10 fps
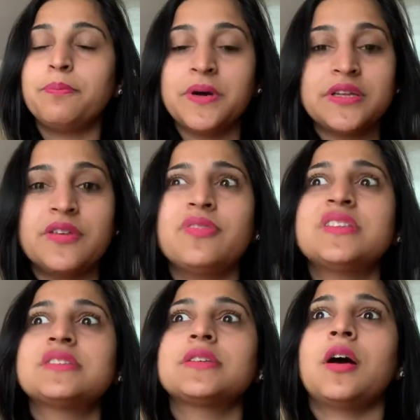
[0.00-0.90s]
But if
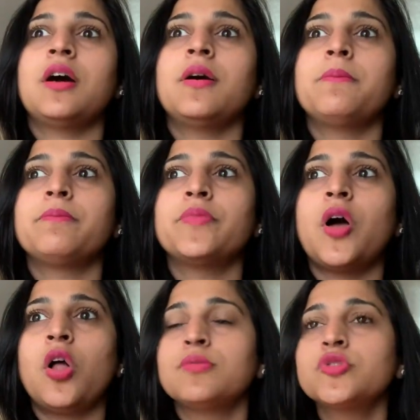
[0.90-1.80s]
it's
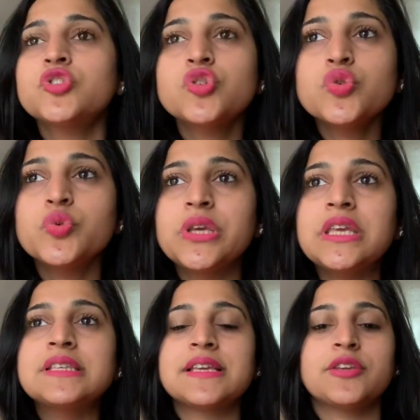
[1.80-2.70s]
almost 2
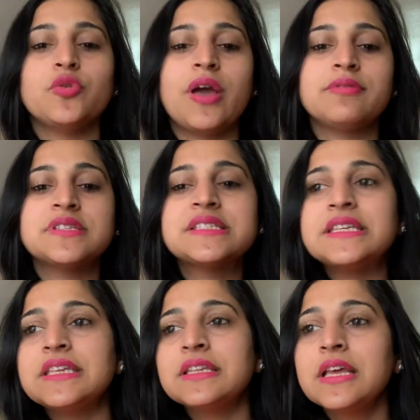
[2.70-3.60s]
weeks and you haven't
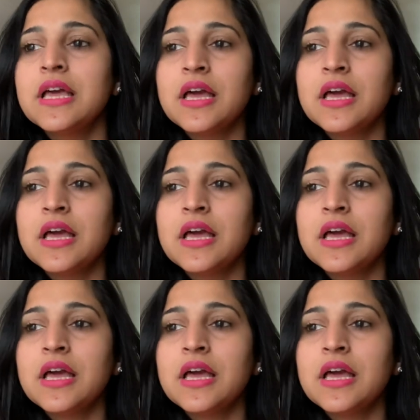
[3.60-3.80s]
seen